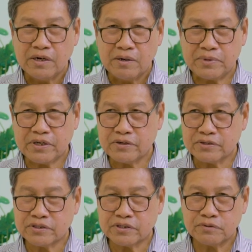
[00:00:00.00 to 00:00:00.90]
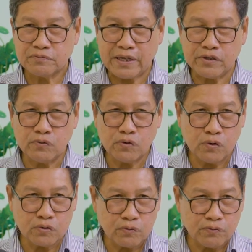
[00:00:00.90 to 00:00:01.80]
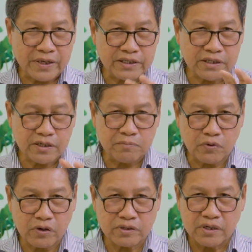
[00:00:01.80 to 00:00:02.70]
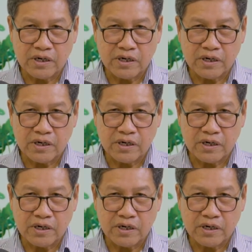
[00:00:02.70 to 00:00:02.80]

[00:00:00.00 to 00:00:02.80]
because when you go to venture abroad,